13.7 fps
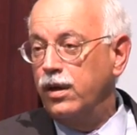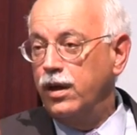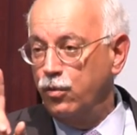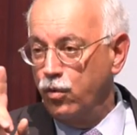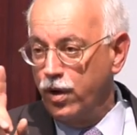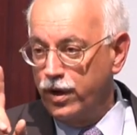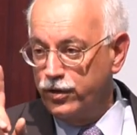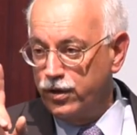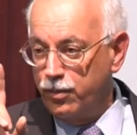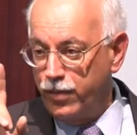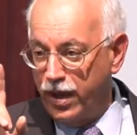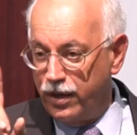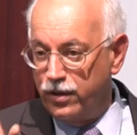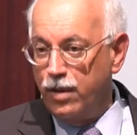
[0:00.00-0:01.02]
It was the
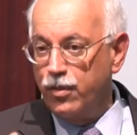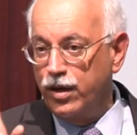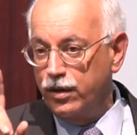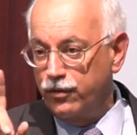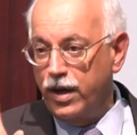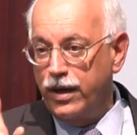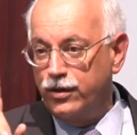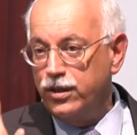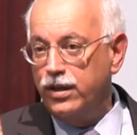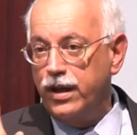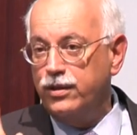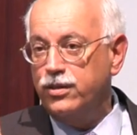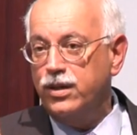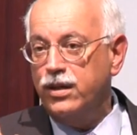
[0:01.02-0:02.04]
pandemic of
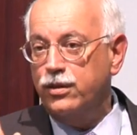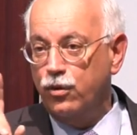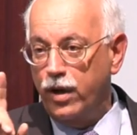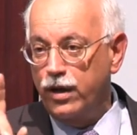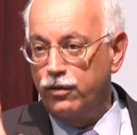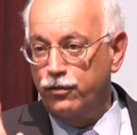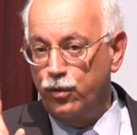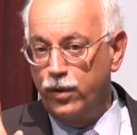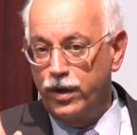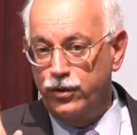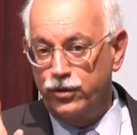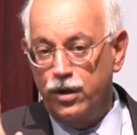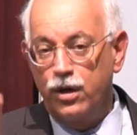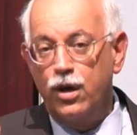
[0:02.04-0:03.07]
1918, the great
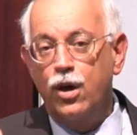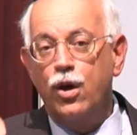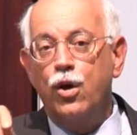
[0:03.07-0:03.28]
influenza.